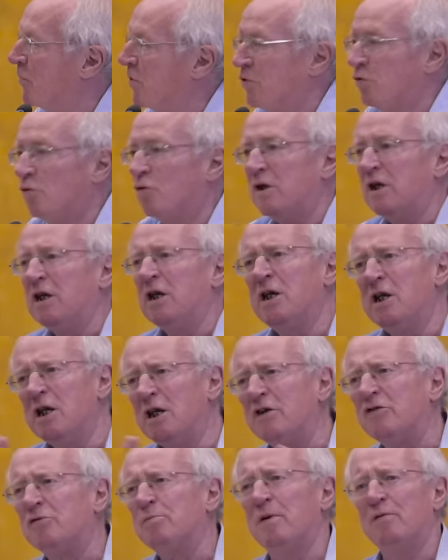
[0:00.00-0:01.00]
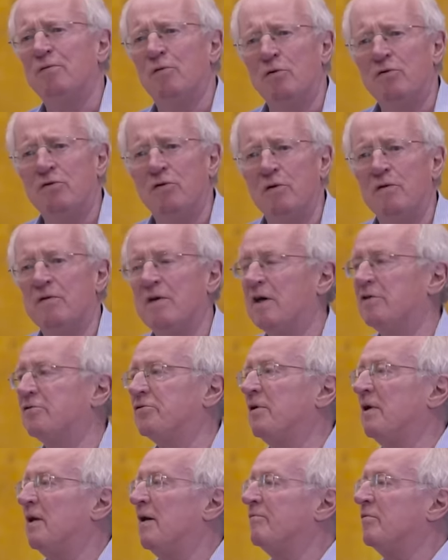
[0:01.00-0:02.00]
we're talking years before
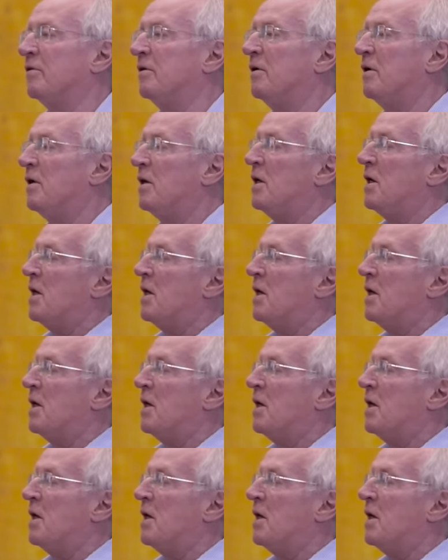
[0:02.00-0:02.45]
2011,